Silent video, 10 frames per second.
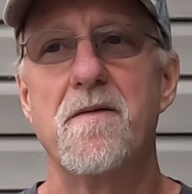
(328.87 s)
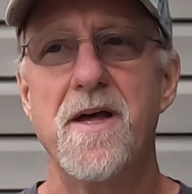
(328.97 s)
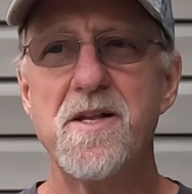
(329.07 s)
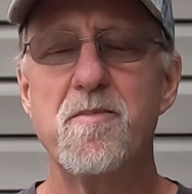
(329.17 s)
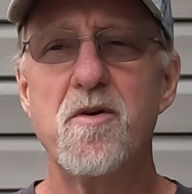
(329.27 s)

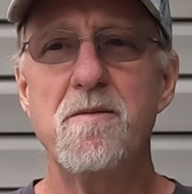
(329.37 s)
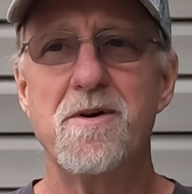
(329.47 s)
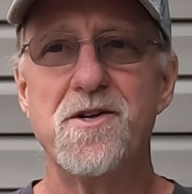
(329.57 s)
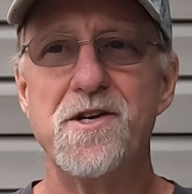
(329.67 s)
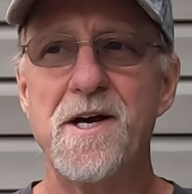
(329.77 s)
that's pretty
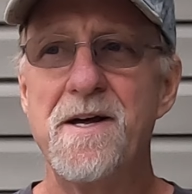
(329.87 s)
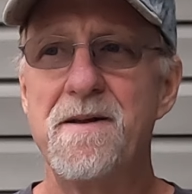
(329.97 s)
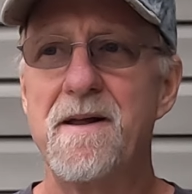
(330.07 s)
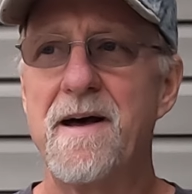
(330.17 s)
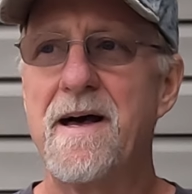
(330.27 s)
much
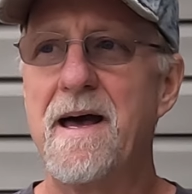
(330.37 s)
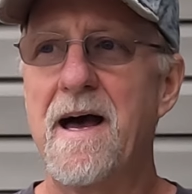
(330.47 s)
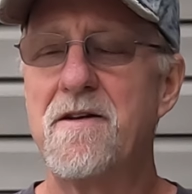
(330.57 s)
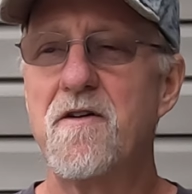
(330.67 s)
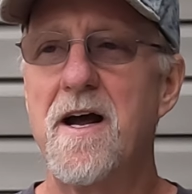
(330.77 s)
it.
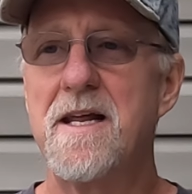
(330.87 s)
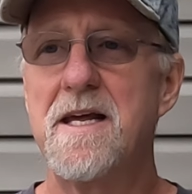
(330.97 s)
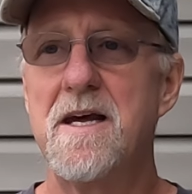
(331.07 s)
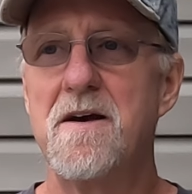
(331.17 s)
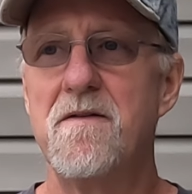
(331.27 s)
I try to
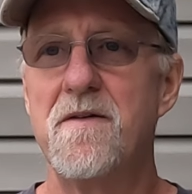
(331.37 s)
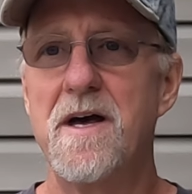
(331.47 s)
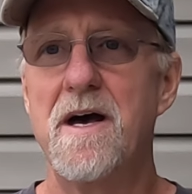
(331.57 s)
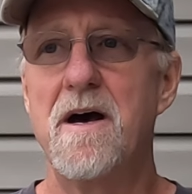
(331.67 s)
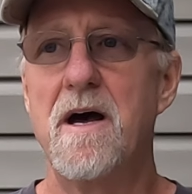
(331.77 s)
give
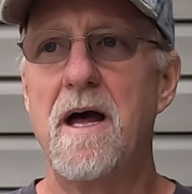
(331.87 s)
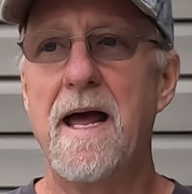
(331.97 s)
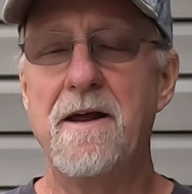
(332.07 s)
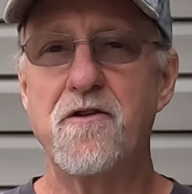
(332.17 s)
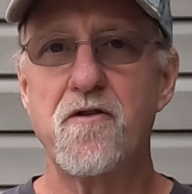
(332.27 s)

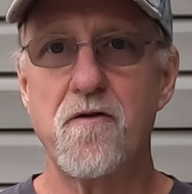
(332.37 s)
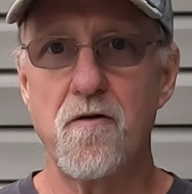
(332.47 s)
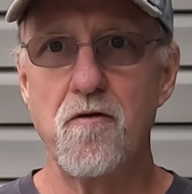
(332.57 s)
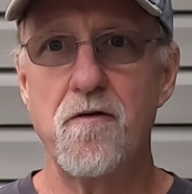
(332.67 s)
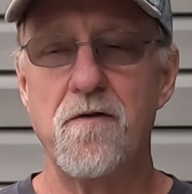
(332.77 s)
a
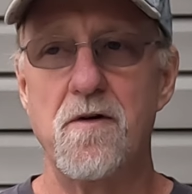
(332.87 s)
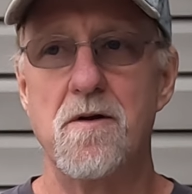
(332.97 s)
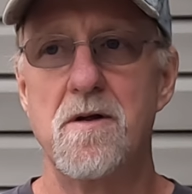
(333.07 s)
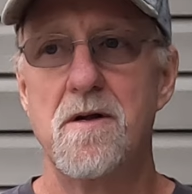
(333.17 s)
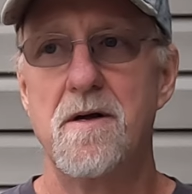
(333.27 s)

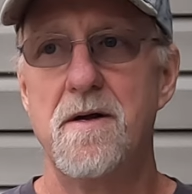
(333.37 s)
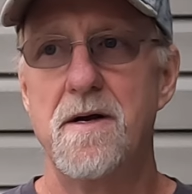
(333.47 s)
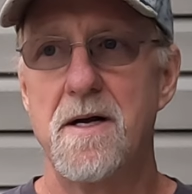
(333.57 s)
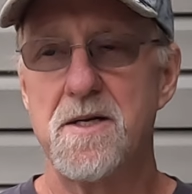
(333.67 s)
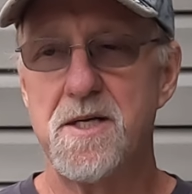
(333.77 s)
truthful
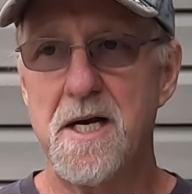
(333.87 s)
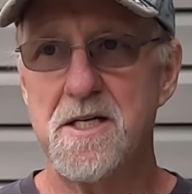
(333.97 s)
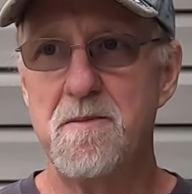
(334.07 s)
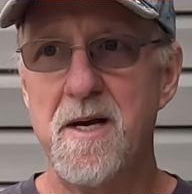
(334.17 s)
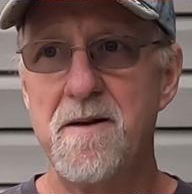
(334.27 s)

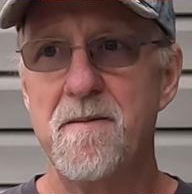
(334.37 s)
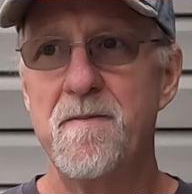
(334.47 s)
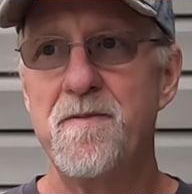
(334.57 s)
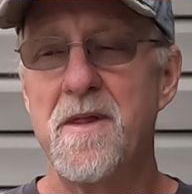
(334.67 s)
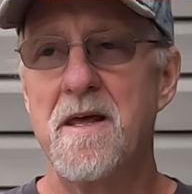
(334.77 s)
assessment,
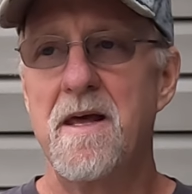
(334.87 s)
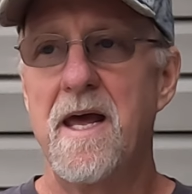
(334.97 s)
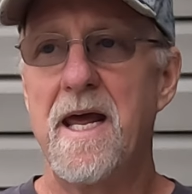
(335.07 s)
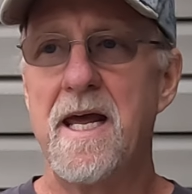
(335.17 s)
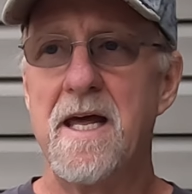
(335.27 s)

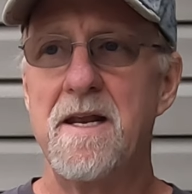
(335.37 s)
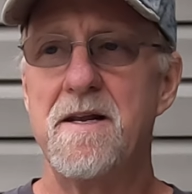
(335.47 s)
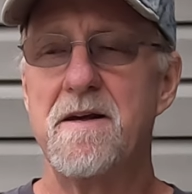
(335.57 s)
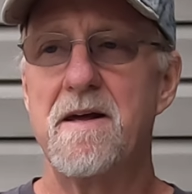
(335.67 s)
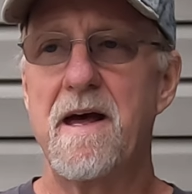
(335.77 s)

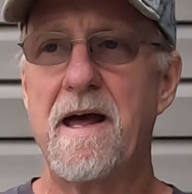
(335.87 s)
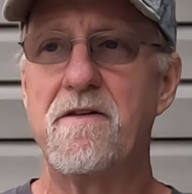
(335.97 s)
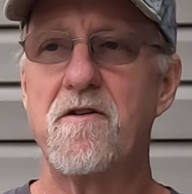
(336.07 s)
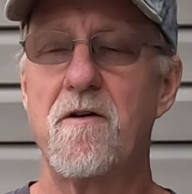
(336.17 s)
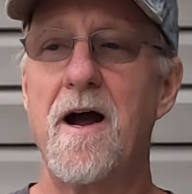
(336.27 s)
and I
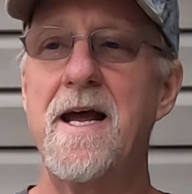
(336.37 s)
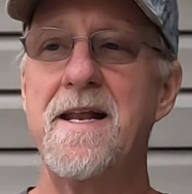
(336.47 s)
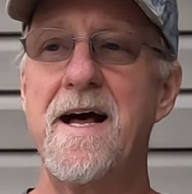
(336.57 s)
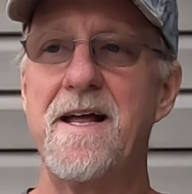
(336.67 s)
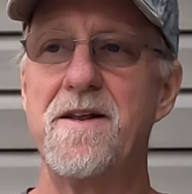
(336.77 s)
try
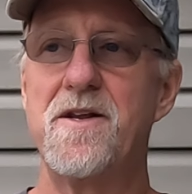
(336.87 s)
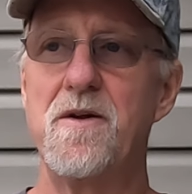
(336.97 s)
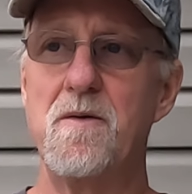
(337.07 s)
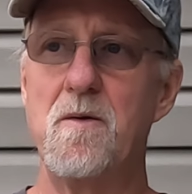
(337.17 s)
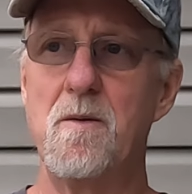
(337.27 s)
not
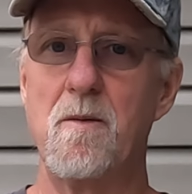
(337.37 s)
to,